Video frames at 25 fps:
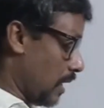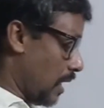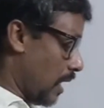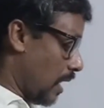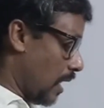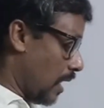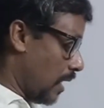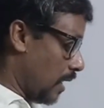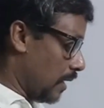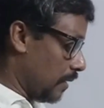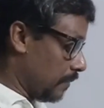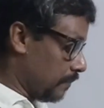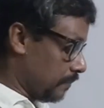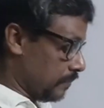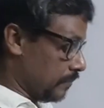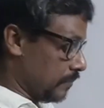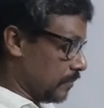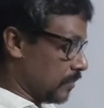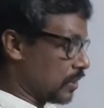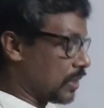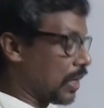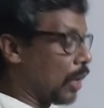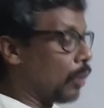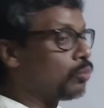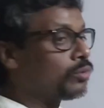a
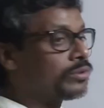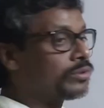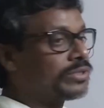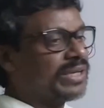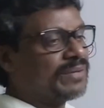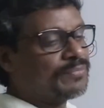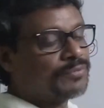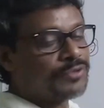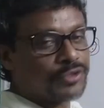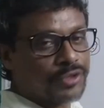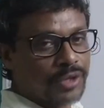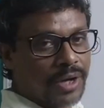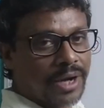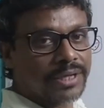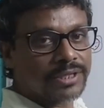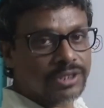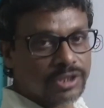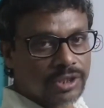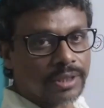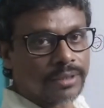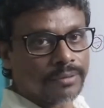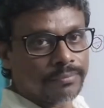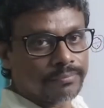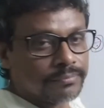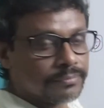round shaped
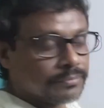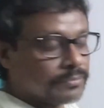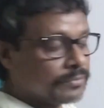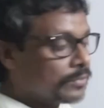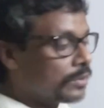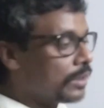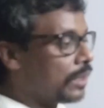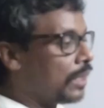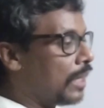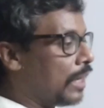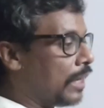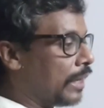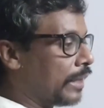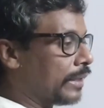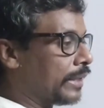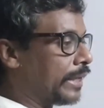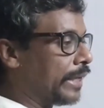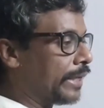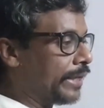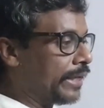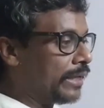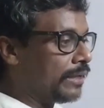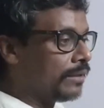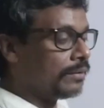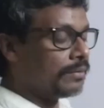structure
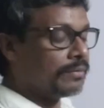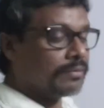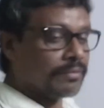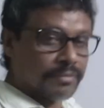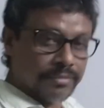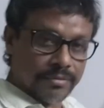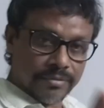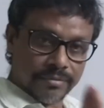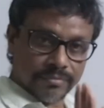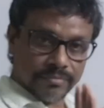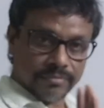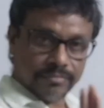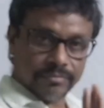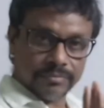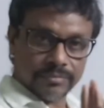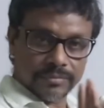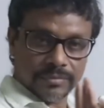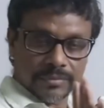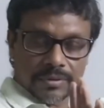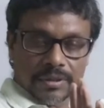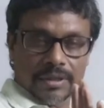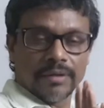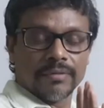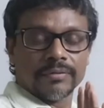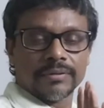getting
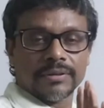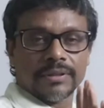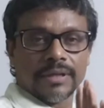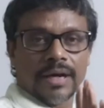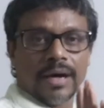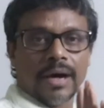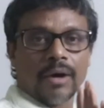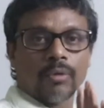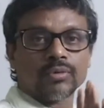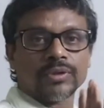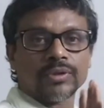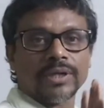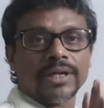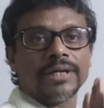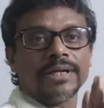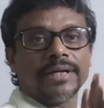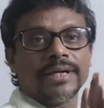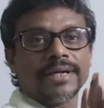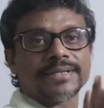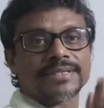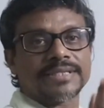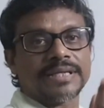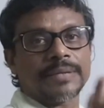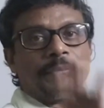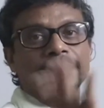the outer
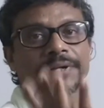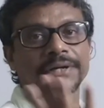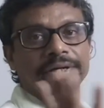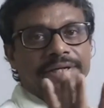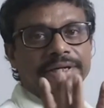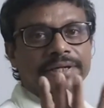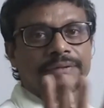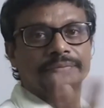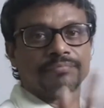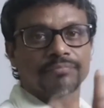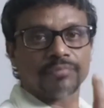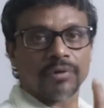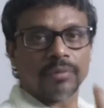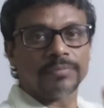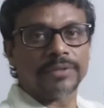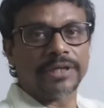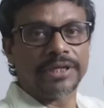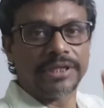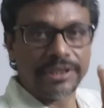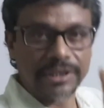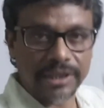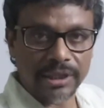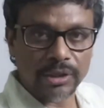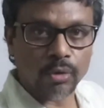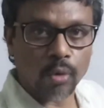layer separated from the
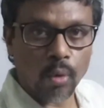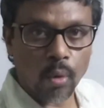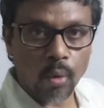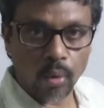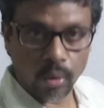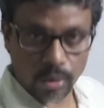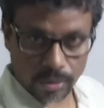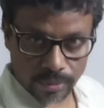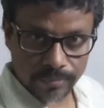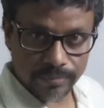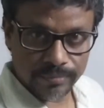inner core.